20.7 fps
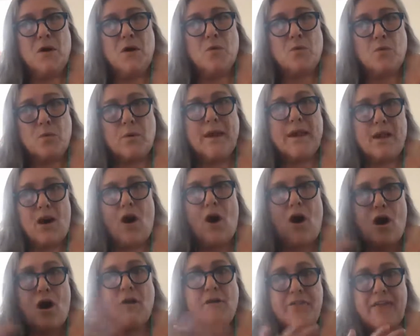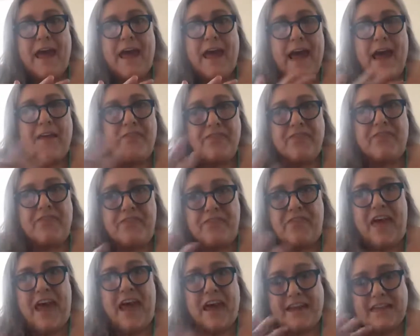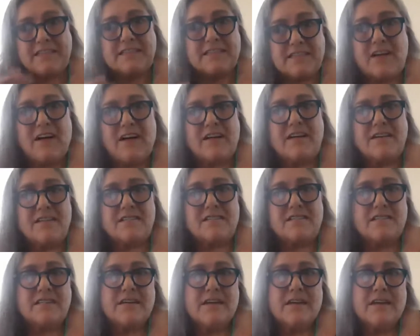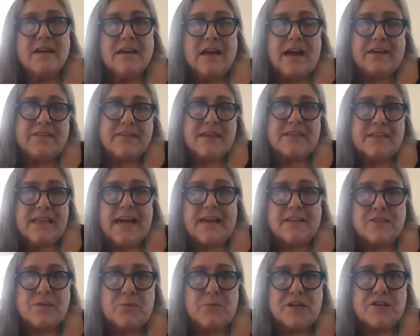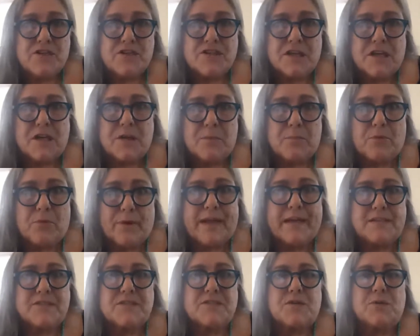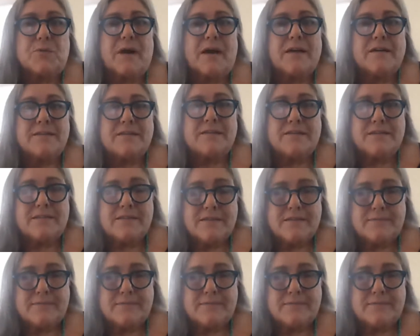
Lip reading: We are that. That is us. I think that's what she brings to us.